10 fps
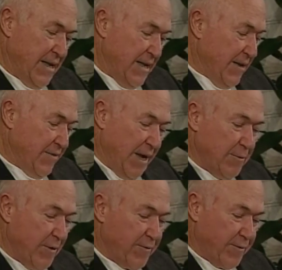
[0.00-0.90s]
If I
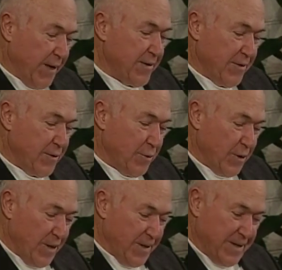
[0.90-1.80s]
am a friend of the
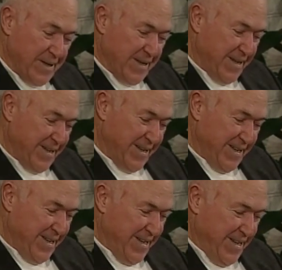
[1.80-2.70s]
world,
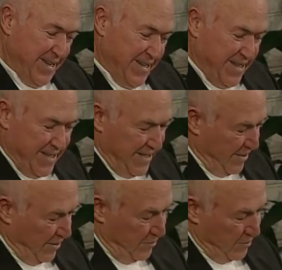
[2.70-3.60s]
or